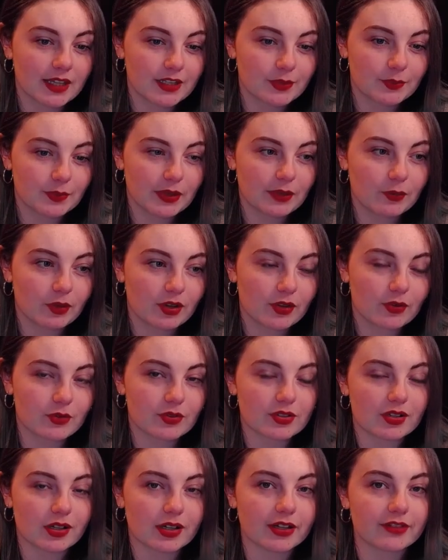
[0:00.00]
been one of those
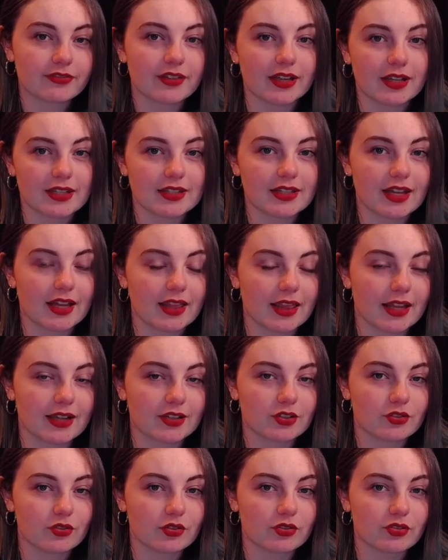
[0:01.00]
artifacts that I
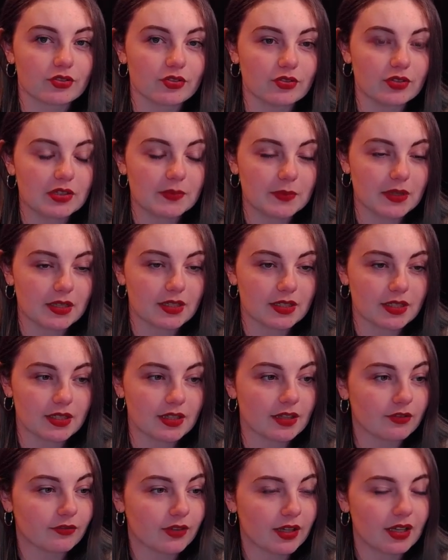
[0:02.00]
latched onto, especially
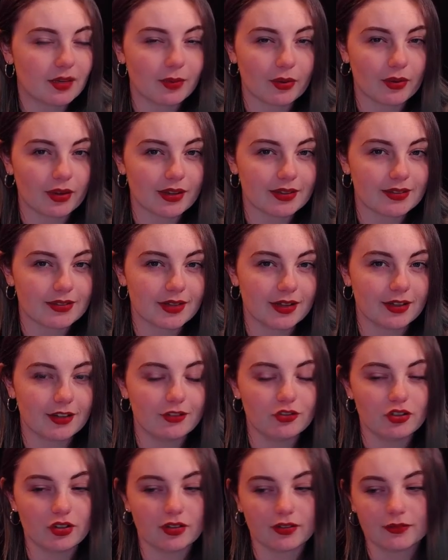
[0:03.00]
like writing about it in
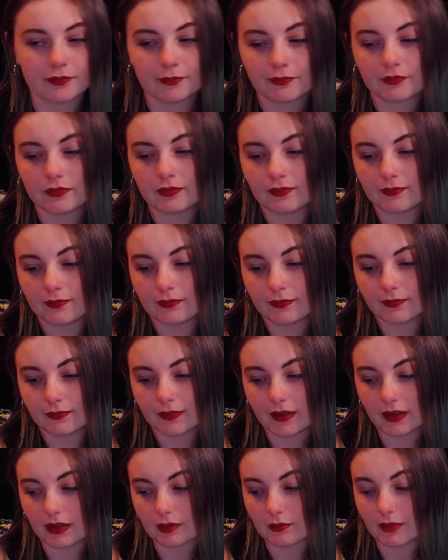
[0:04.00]
second year.
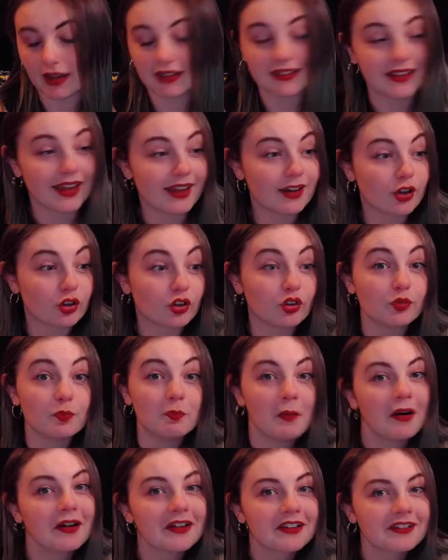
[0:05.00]
And getting a good
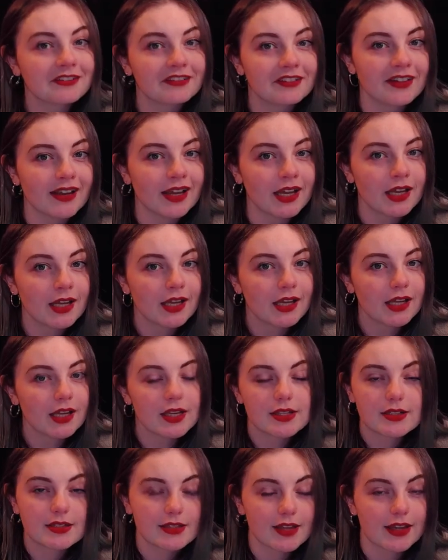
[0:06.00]
mark for it
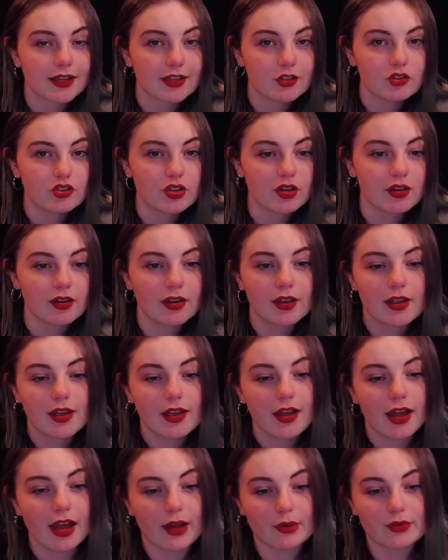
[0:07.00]
in second year,
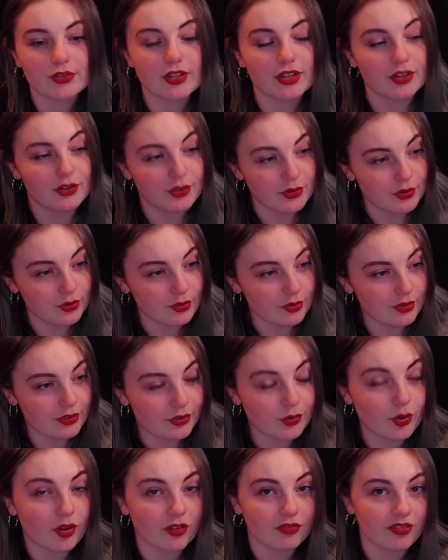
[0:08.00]
I was like, you
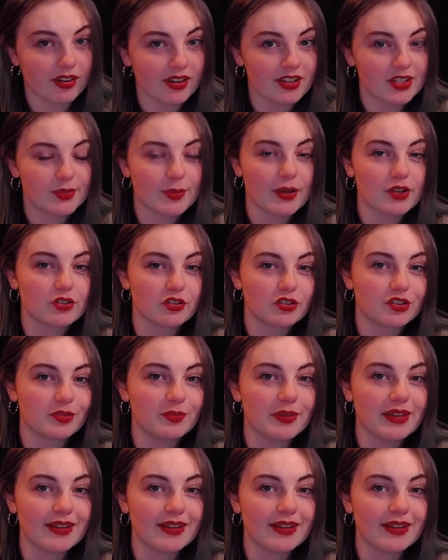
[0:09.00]
are very special to me.